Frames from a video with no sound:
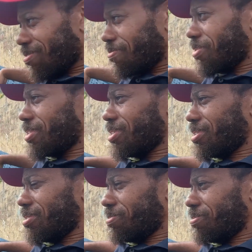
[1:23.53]
But
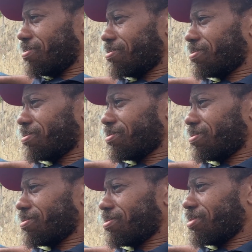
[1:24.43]
um,
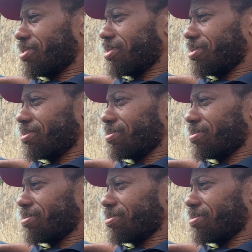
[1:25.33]
you know.